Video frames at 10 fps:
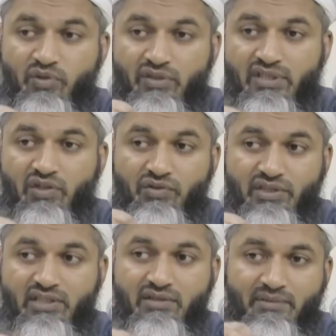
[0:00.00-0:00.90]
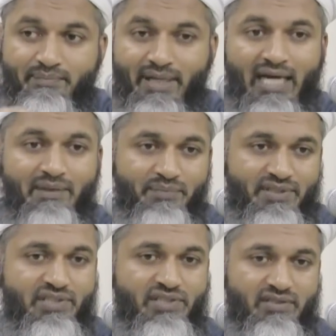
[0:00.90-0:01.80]
you're in a real bad
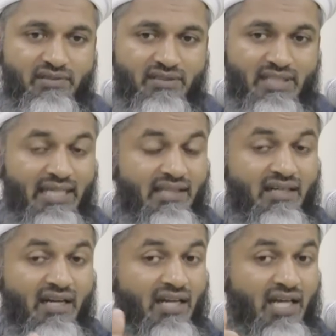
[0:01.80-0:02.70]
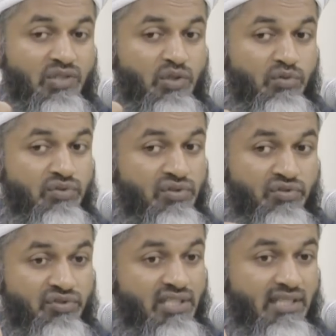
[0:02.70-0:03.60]
position. Either Allah shows you a
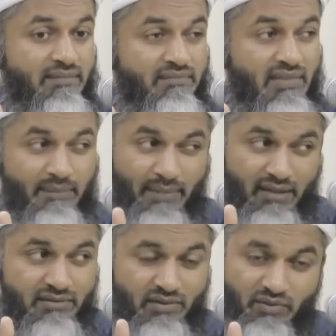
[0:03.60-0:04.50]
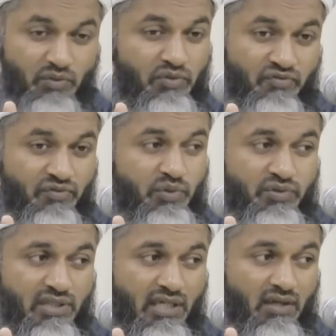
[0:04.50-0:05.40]
dream about a good
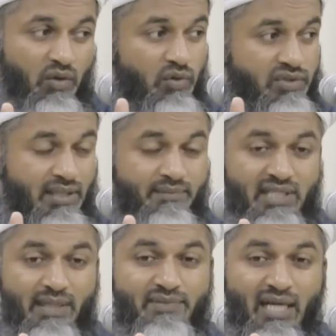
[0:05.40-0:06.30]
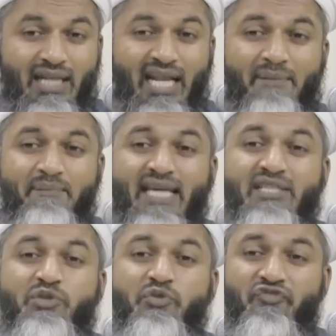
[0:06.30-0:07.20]
future, or sometimes Allah
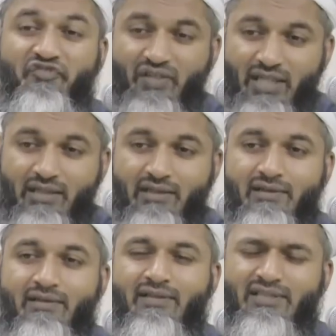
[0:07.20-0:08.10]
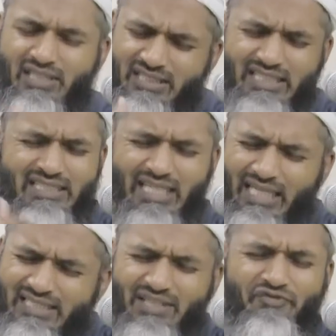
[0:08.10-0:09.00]
makes you feel, just
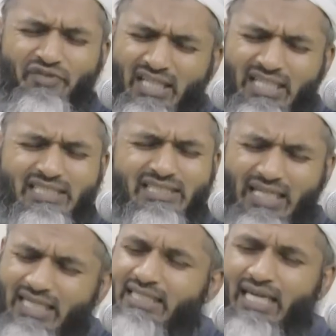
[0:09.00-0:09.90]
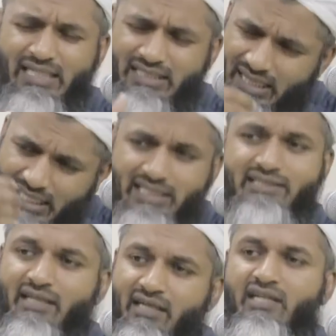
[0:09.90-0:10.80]
inside, there's a feeling inside that
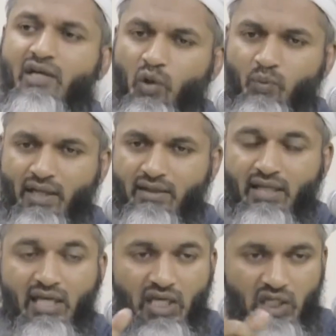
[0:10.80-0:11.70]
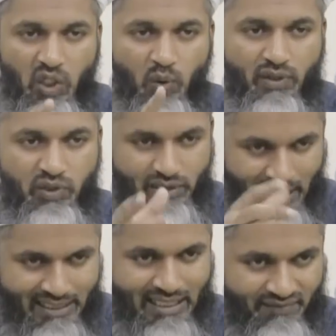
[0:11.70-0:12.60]
things are gonna go well. You know when you
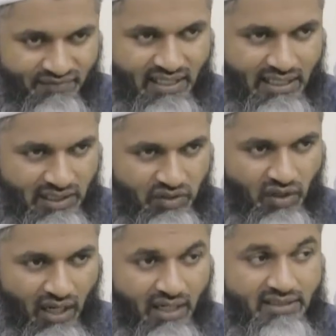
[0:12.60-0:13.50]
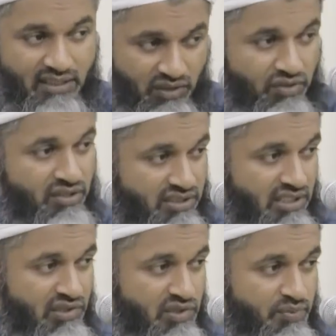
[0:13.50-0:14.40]
get that feeling in your heart and you're in a
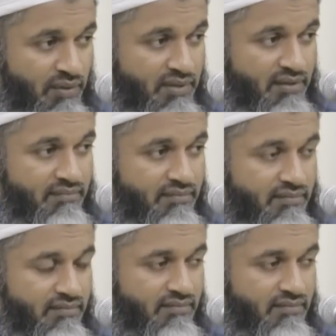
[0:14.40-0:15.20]
serious problem?